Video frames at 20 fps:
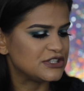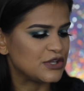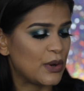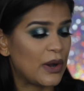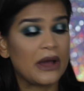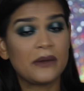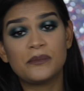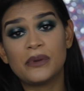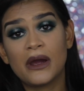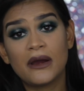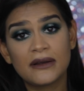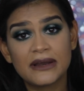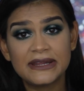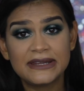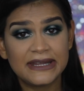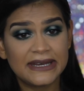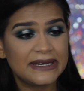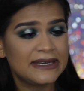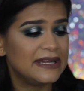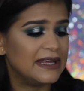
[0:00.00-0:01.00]
so I probably
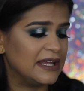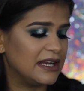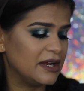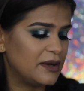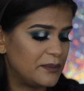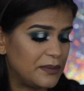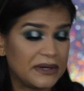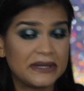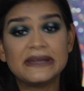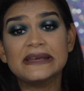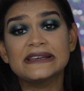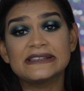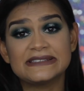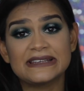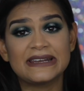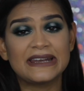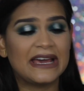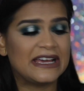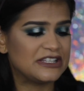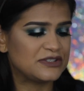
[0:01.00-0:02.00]
didn't need it, but it's
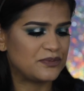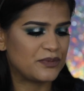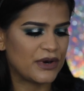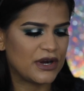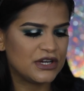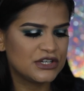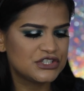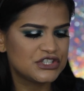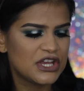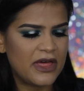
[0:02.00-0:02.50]
a nice brush.